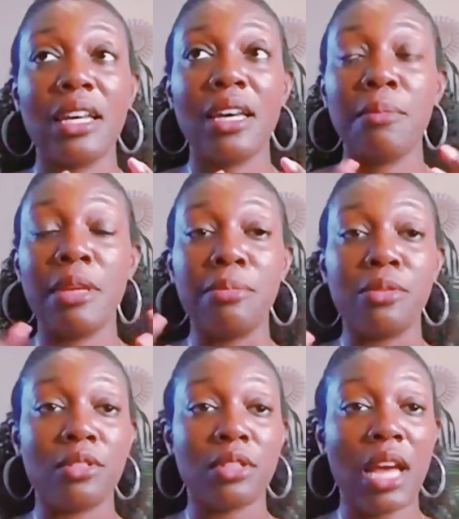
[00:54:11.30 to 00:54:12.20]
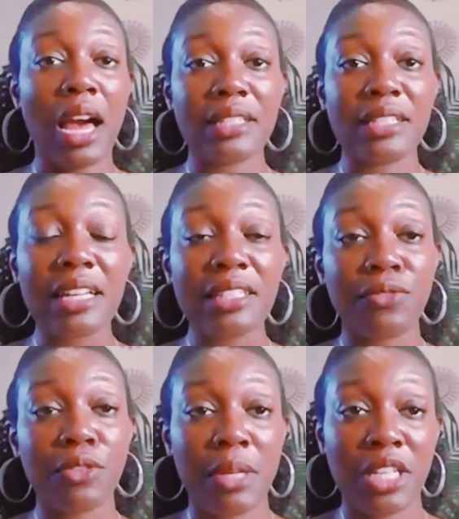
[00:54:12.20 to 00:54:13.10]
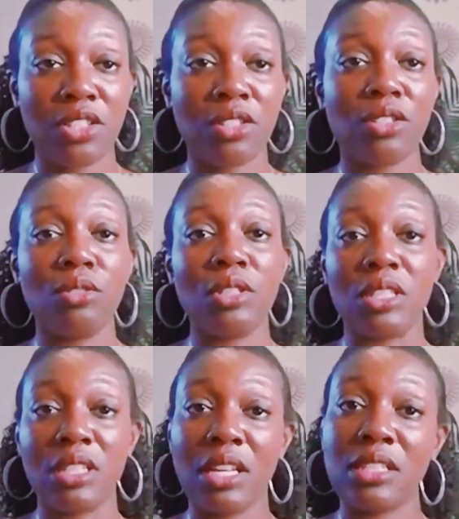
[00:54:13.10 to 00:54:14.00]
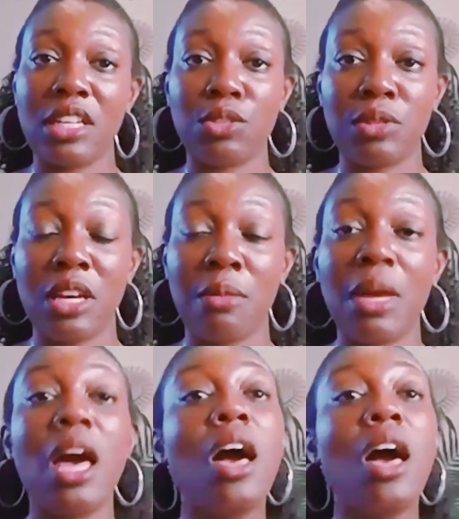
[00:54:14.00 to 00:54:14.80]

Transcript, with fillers: people's contact information so you can stay in touch with them.